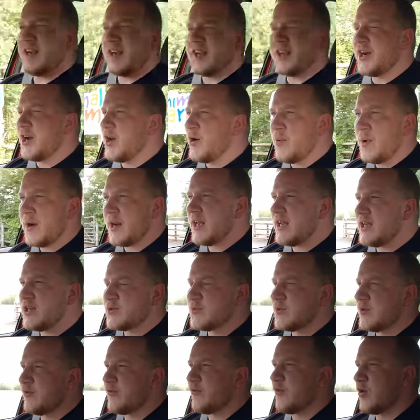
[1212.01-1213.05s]
I don't know what it is
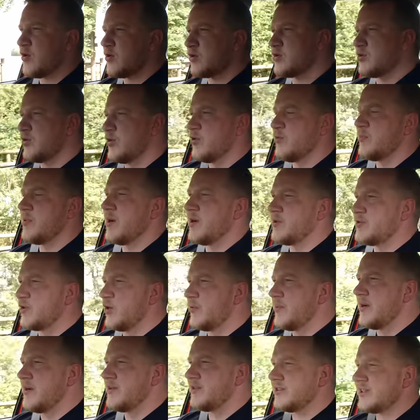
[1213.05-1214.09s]
with Vauxhall, but it's
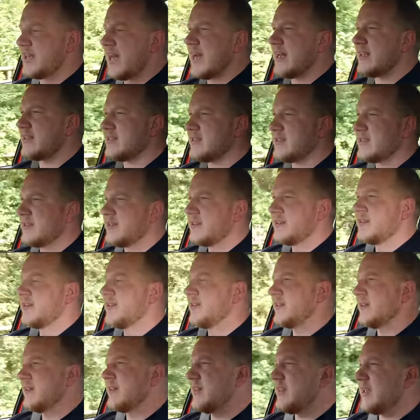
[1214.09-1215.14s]
almost as
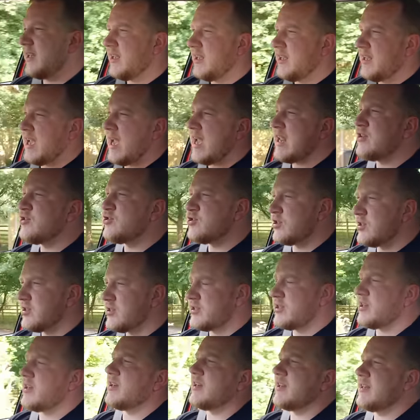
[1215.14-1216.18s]
the engine
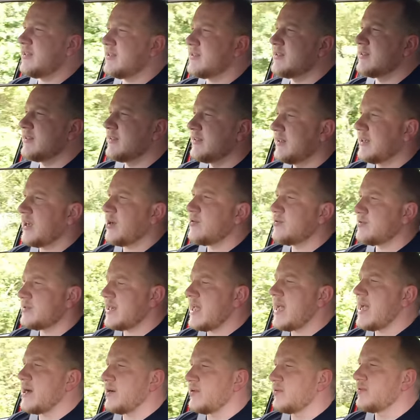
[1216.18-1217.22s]
size goes
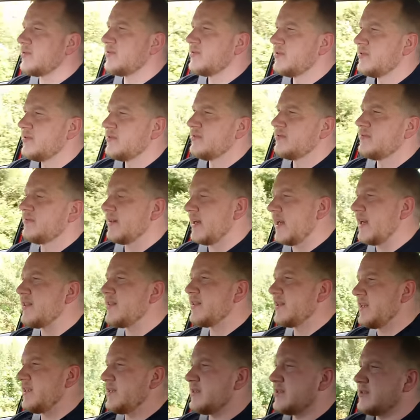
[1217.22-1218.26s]
down in
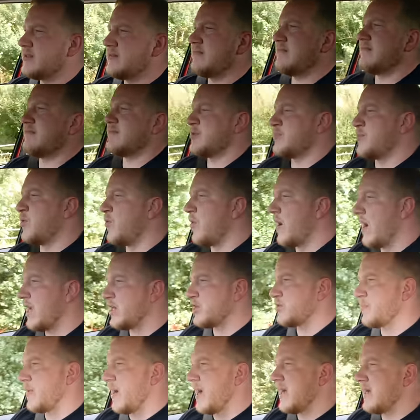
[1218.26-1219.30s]
these small
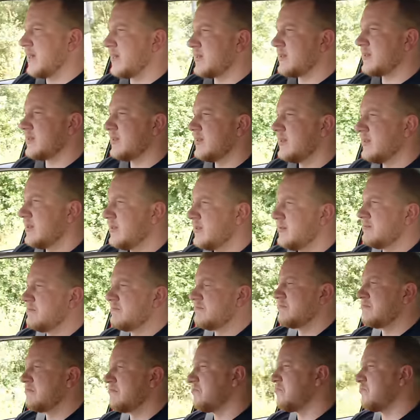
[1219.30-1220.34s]
hatchbacks,
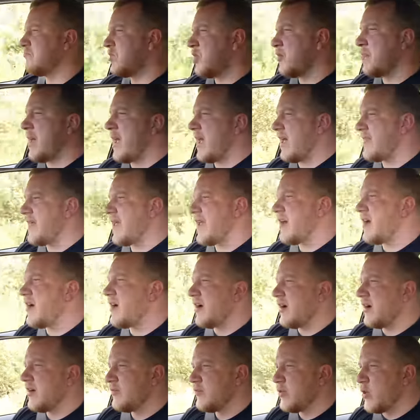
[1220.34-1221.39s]
the better they
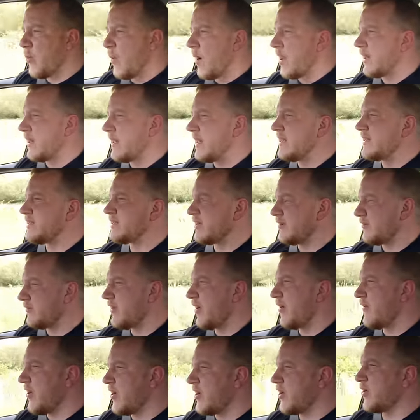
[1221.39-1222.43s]
are. The one litre,
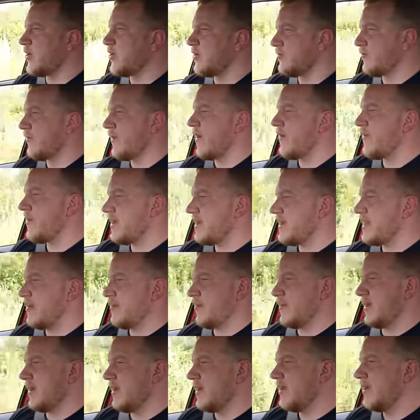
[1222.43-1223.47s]
very good, very
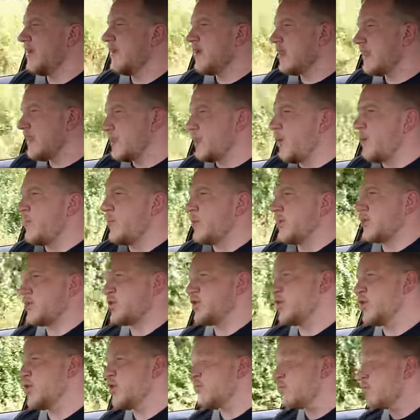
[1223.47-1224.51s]
nippy. The
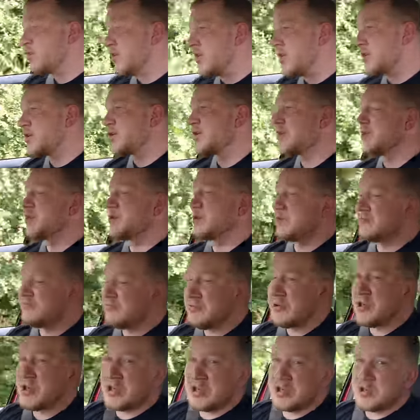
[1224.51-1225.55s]
1.2, pretty good, a
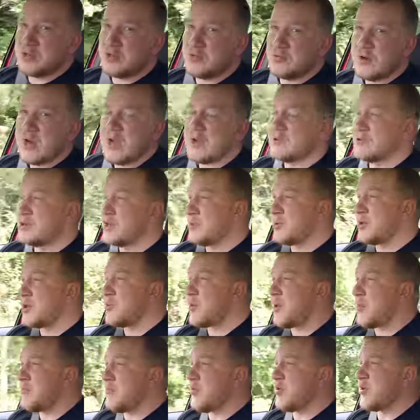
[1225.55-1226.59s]
pretty good all-rounder, but the
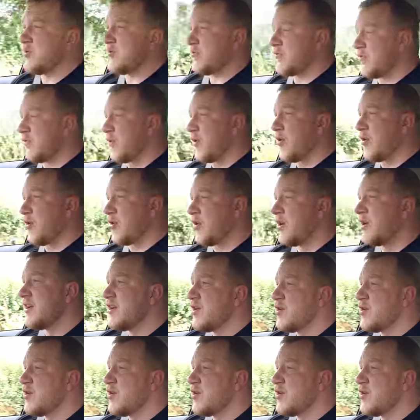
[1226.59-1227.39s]
1.4,